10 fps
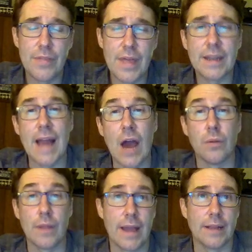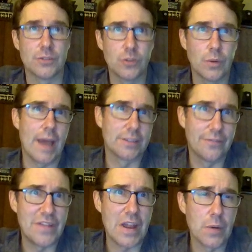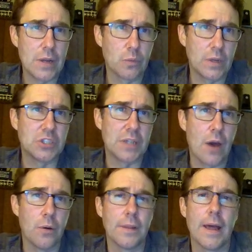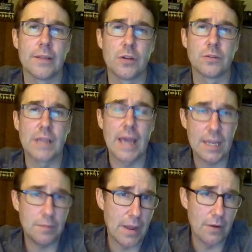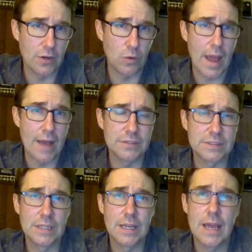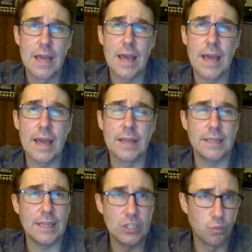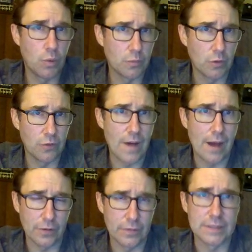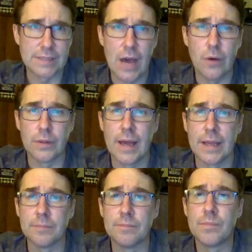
then an outline. So it has a very rigid outline. There's 8 paragraphs, and each one will follow this outline